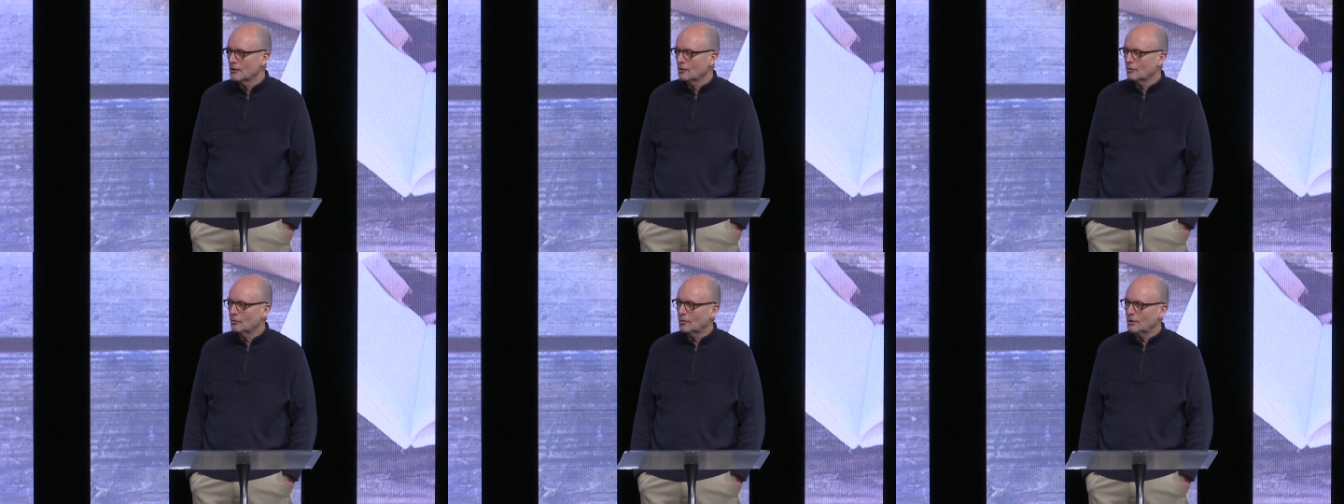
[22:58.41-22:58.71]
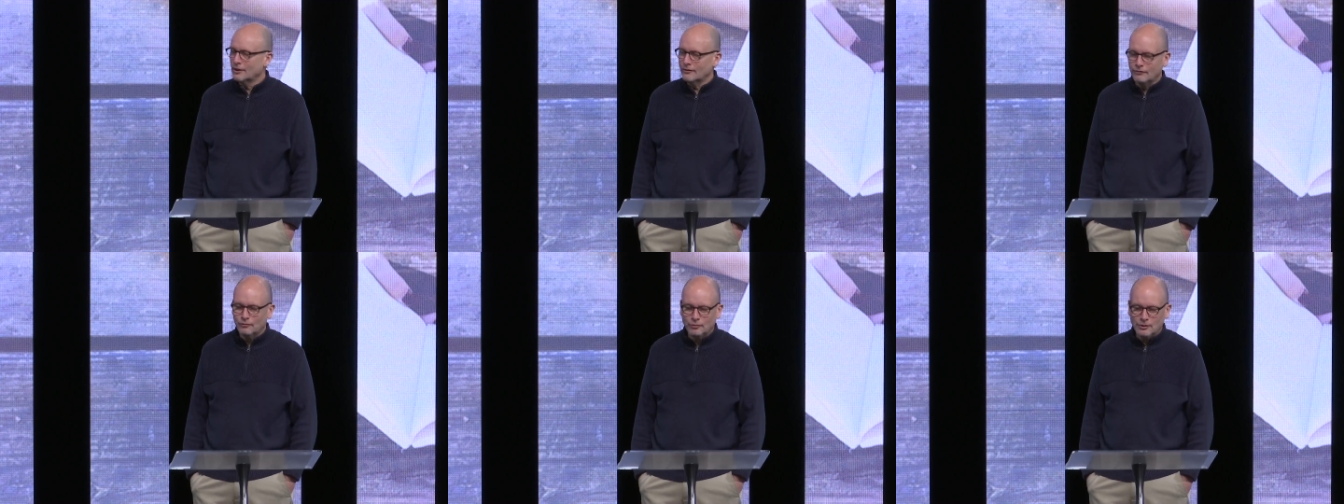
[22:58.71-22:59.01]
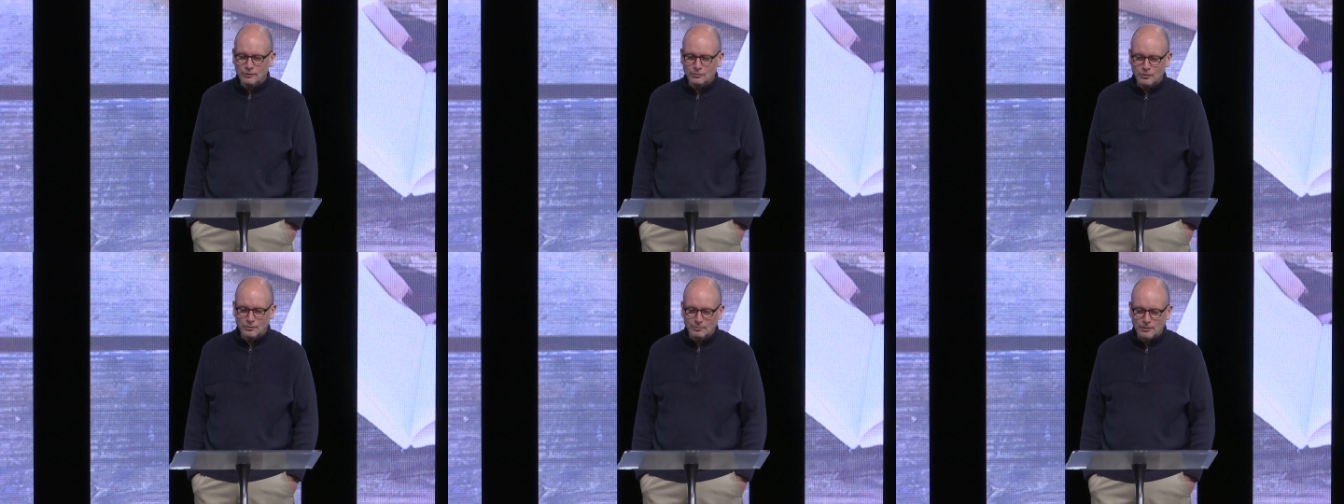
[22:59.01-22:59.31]
What if
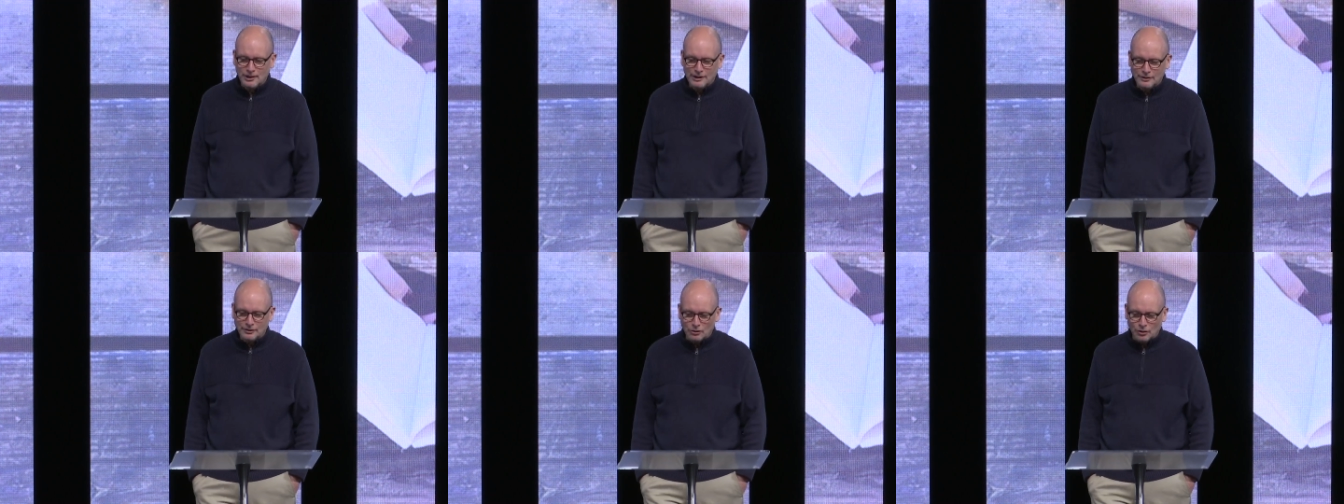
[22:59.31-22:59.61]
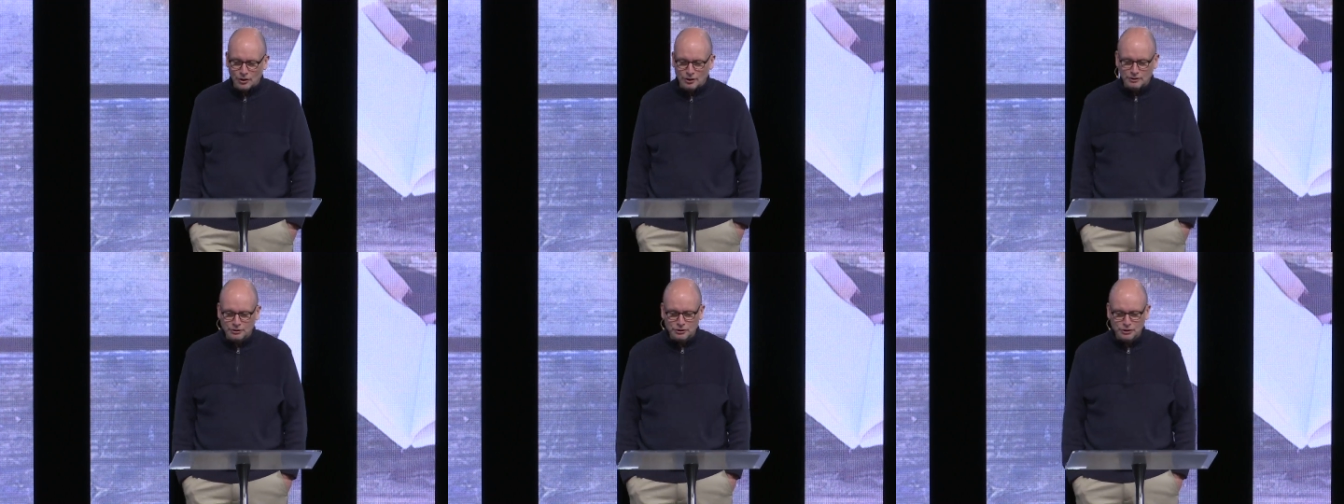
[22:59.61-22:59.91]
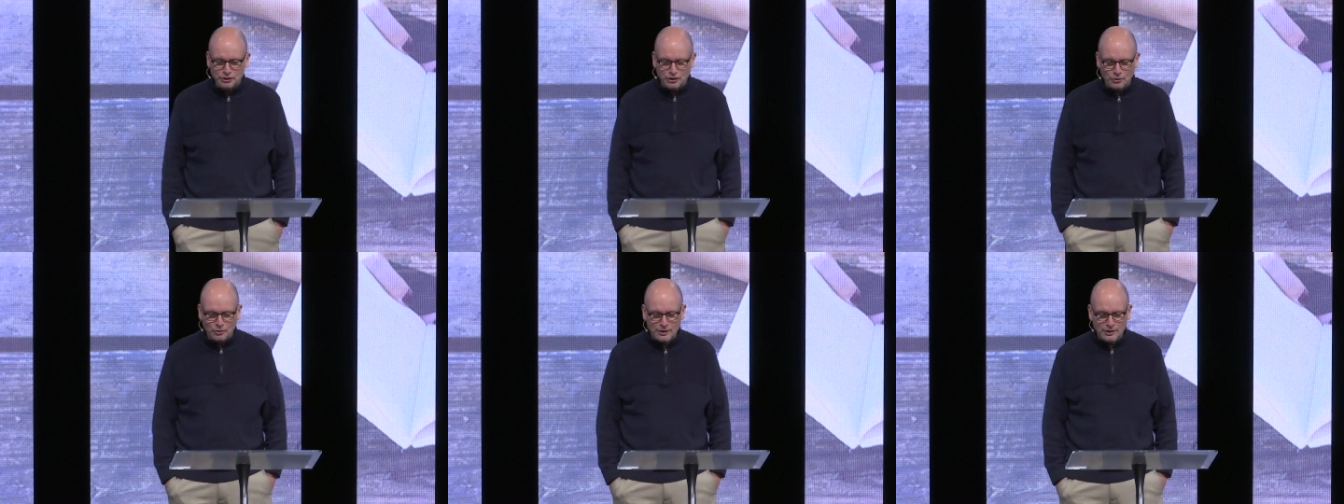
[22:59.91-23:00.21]
we were bent on
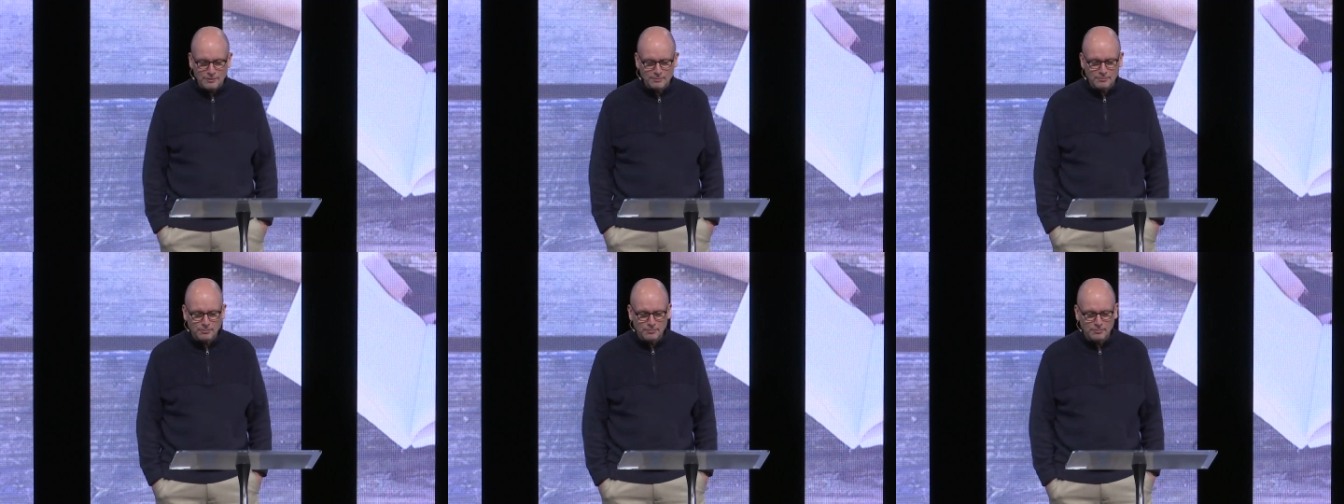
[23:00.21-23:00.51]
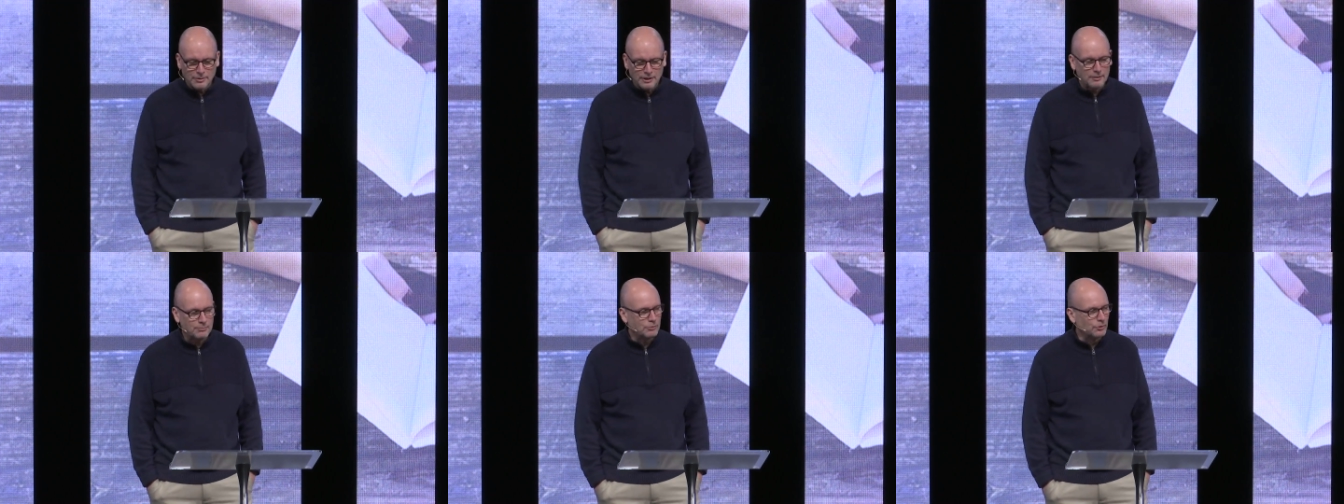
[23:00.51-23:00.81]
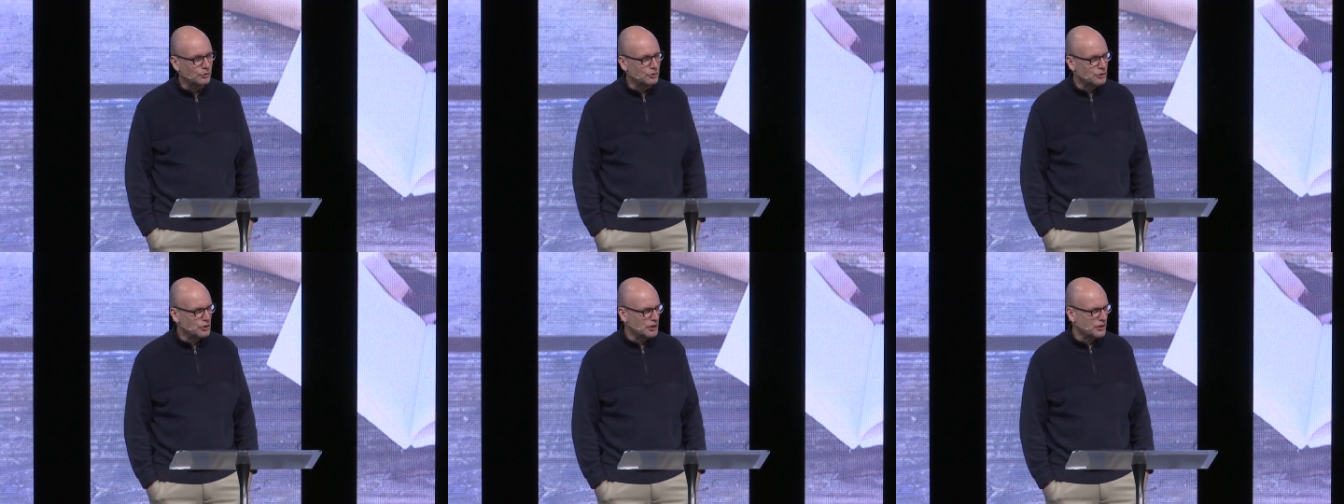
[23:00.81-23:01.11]
showing
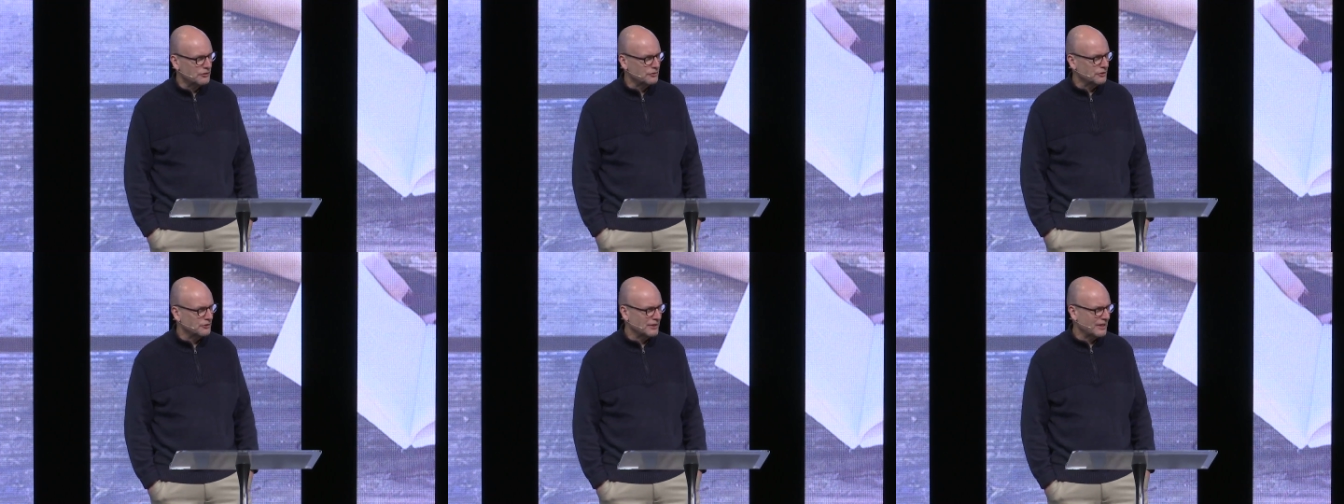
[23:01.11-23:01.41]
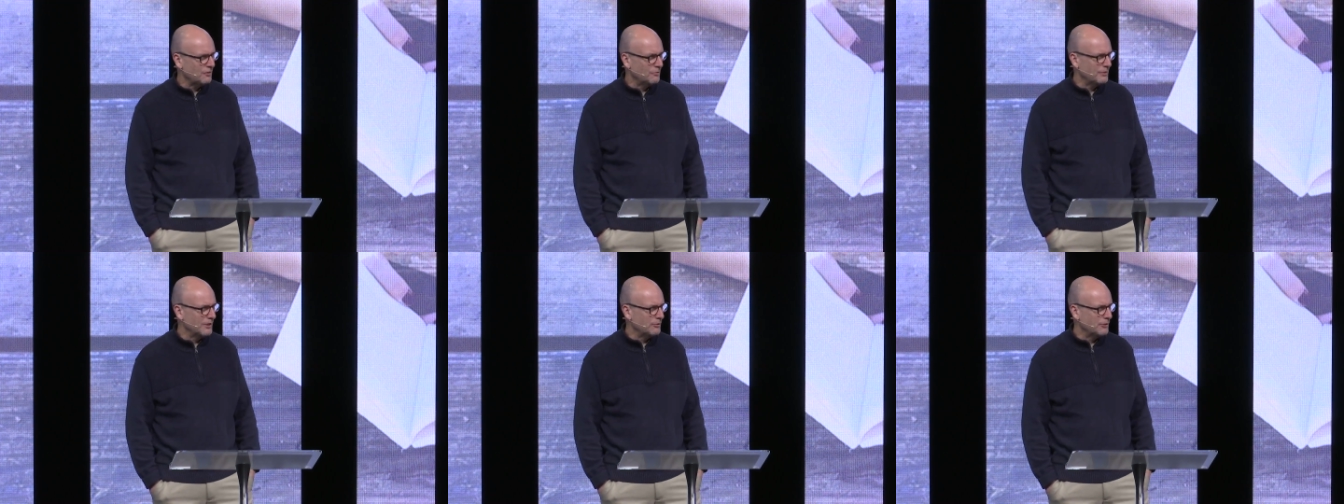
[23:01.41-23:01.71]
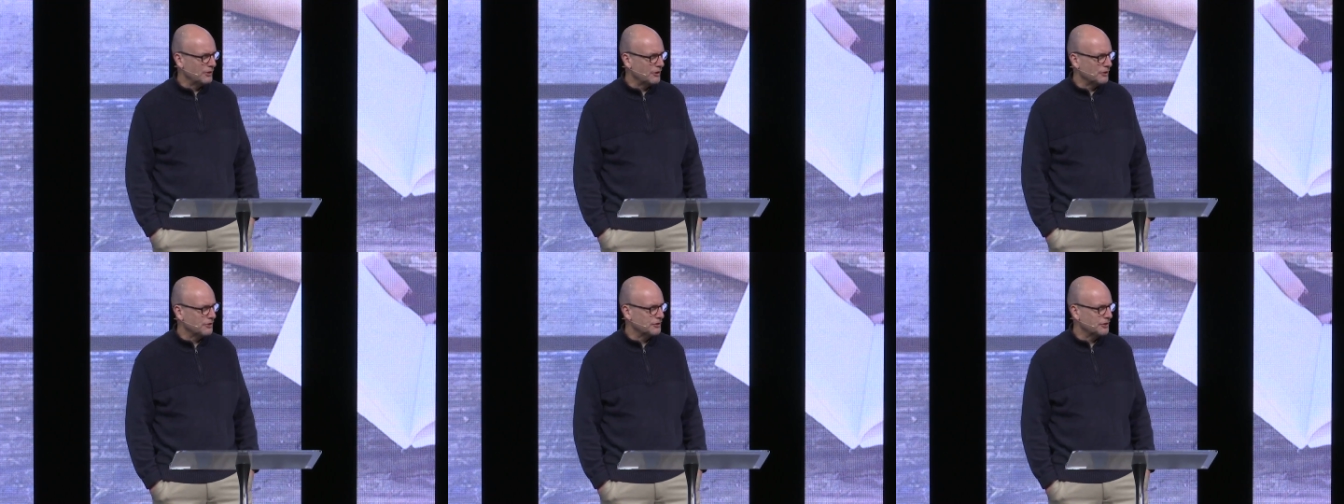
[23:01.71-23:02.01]
people Jesus? I don't mean
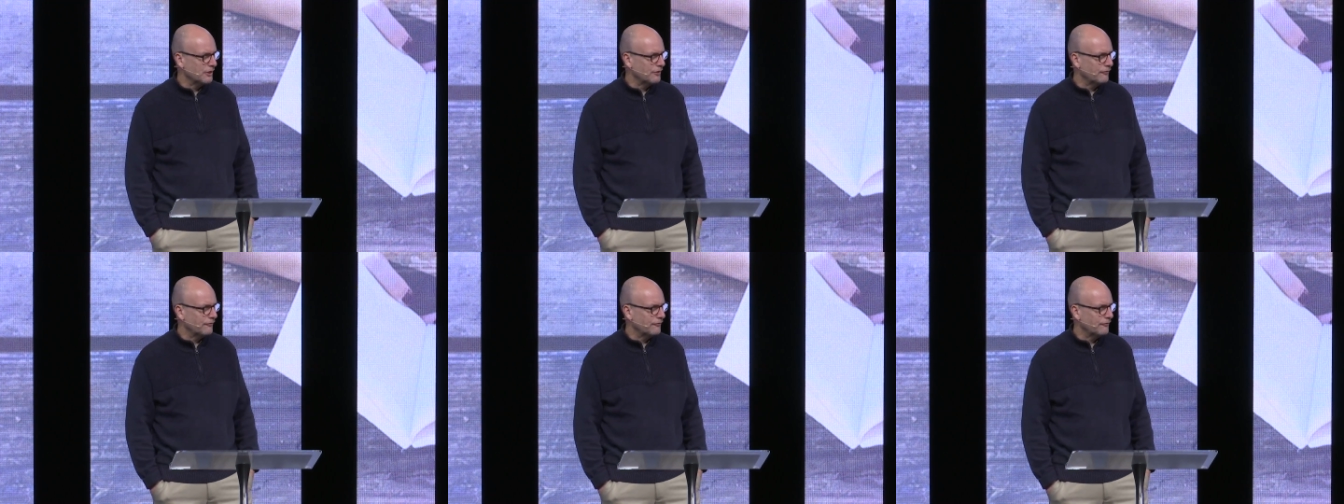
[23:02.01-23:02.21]
with our cell